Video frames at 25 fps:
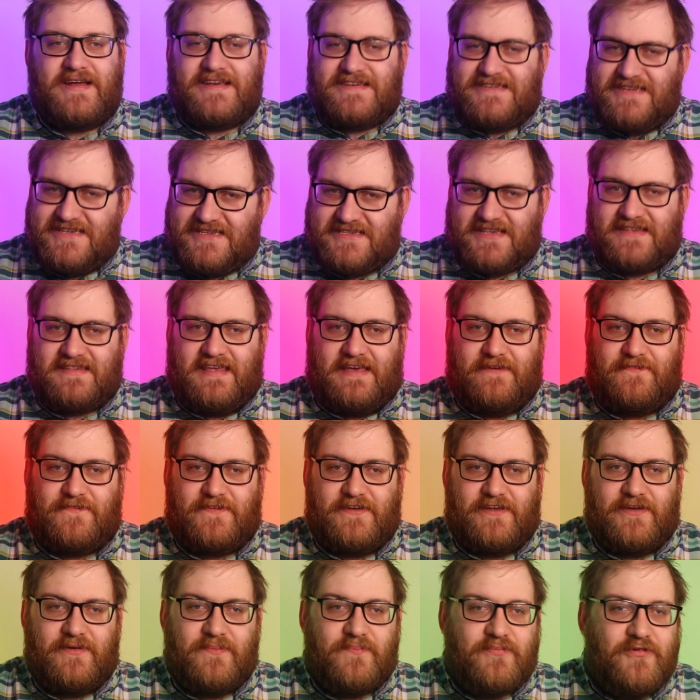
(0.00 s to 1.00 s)
which is a
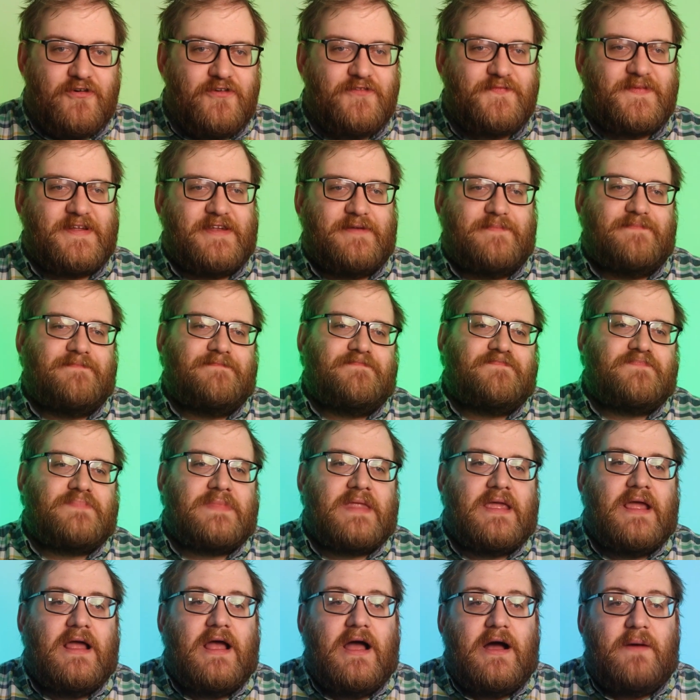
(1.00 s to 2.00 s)
definite improvement.
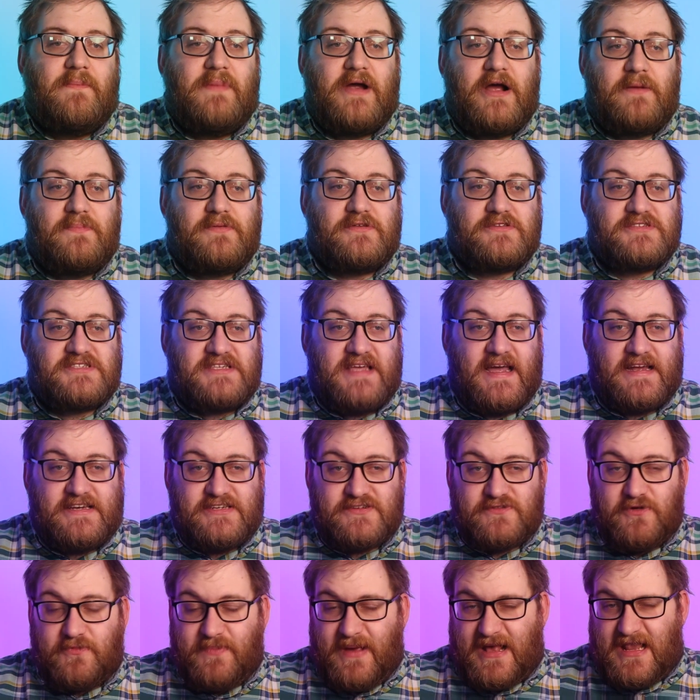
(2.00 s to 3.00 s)
My upload
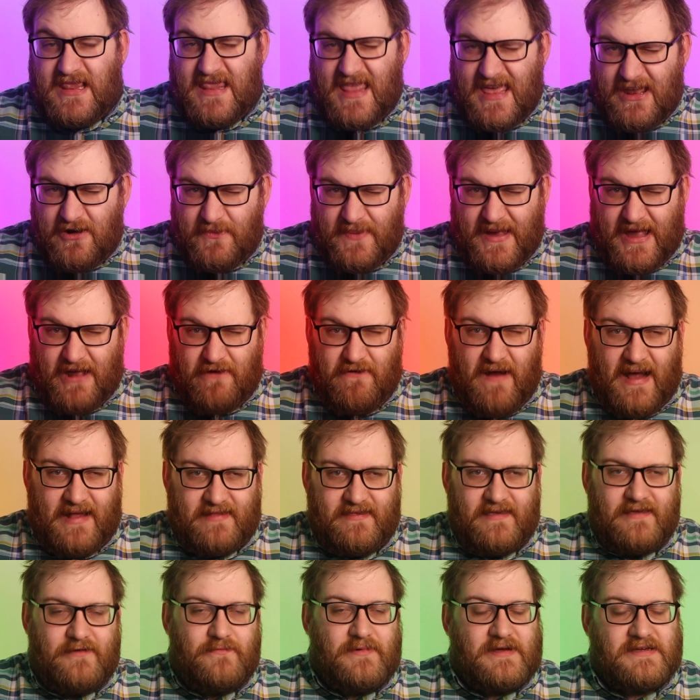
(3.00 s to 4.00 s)
schedule will be a little bit
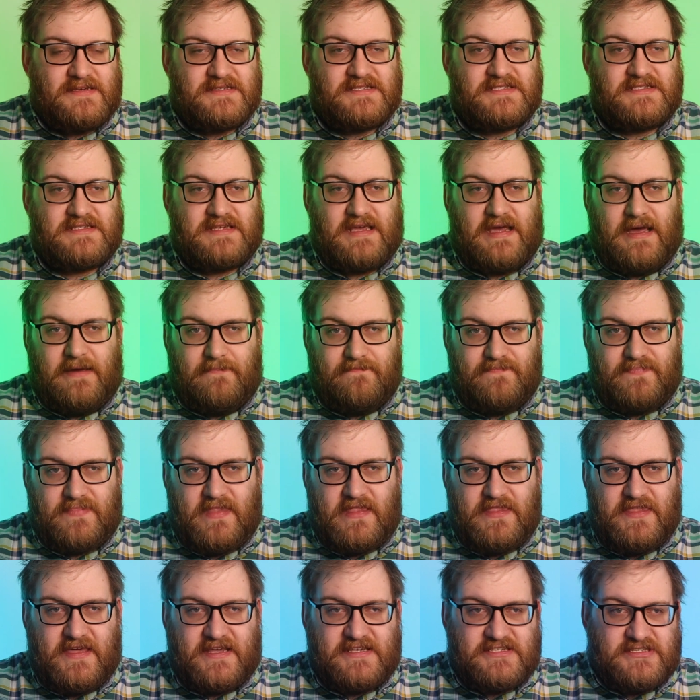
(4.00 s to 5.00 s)
erratic whilst um,
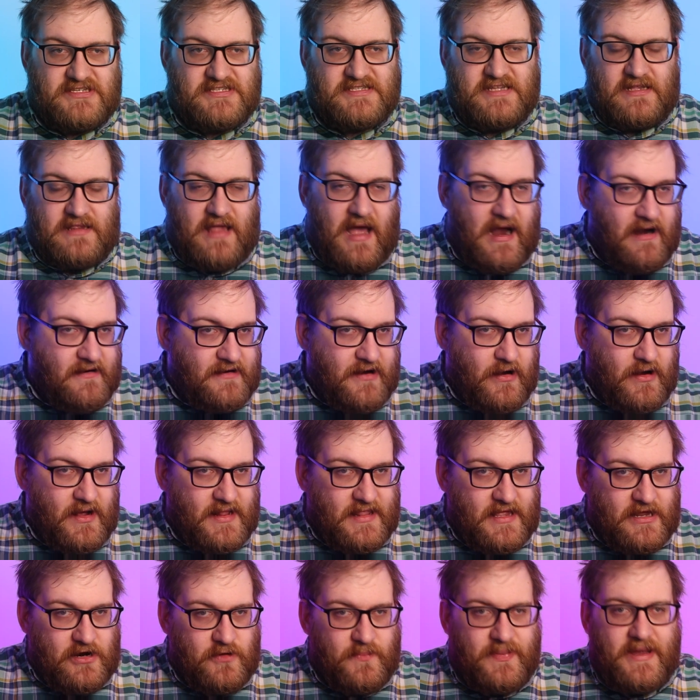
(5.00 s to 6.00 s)
things are still ironed out a
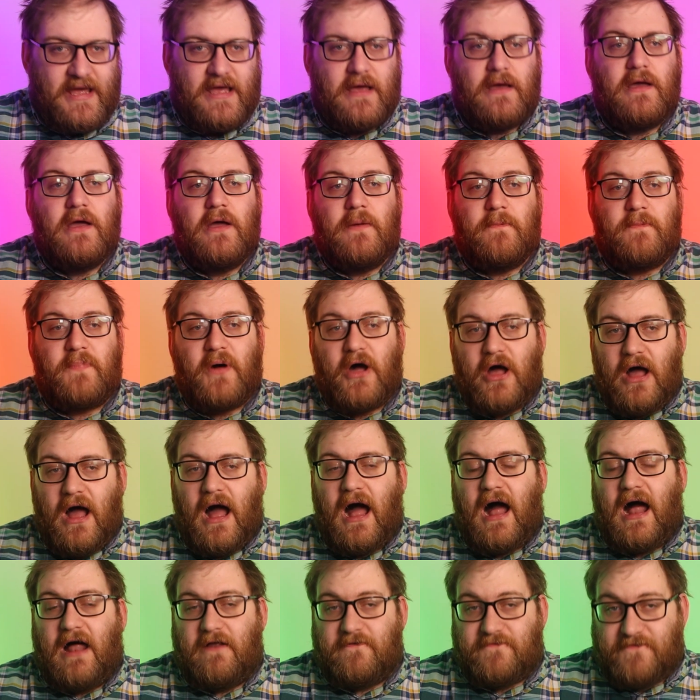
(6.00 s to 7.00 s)
little bit,
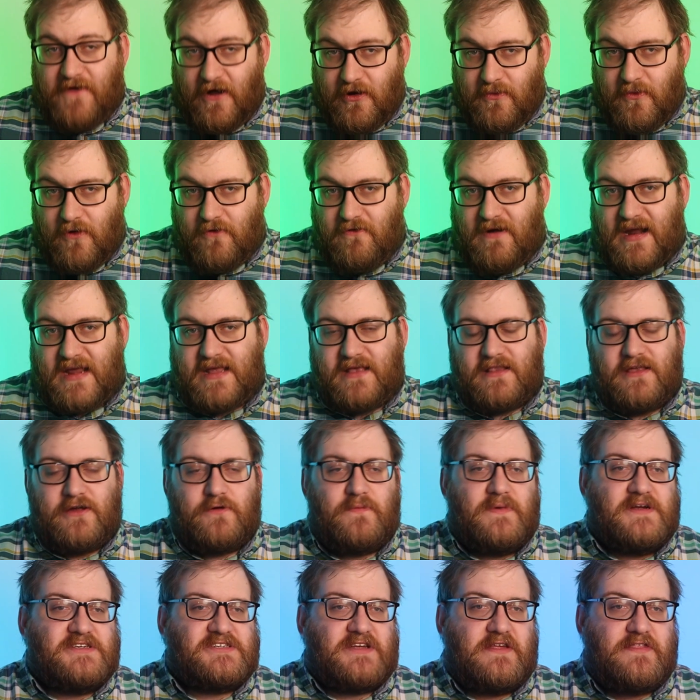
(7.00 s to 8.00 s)
but far more regular,
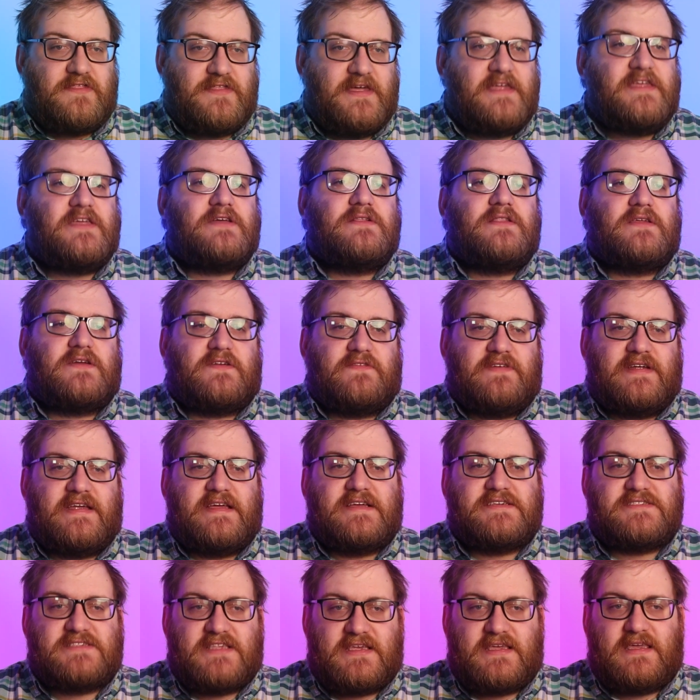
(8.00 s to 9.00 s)
which I think you'll agree
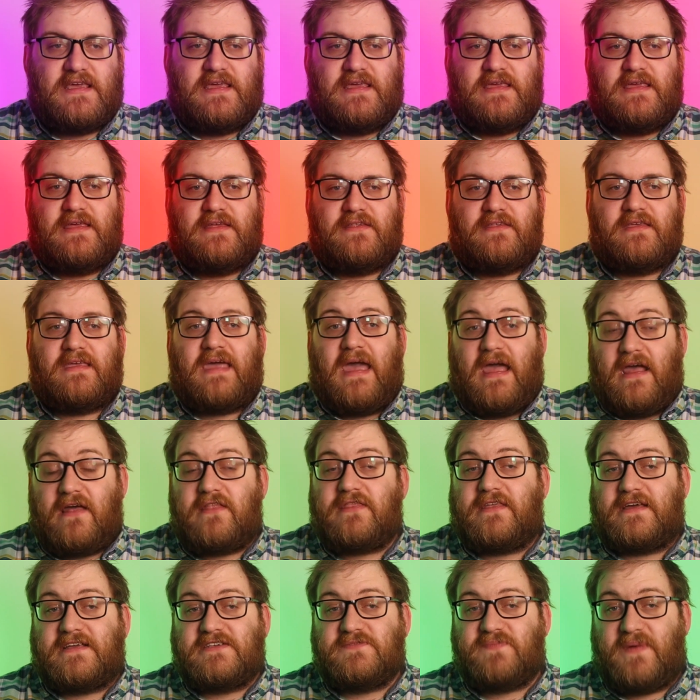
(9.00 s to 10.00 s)
is the key to getting
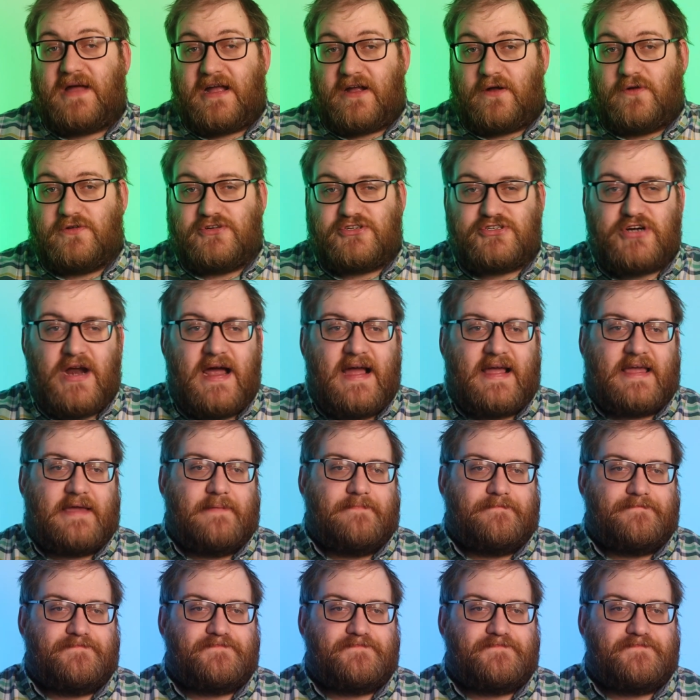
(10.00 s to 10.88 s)
things back on track.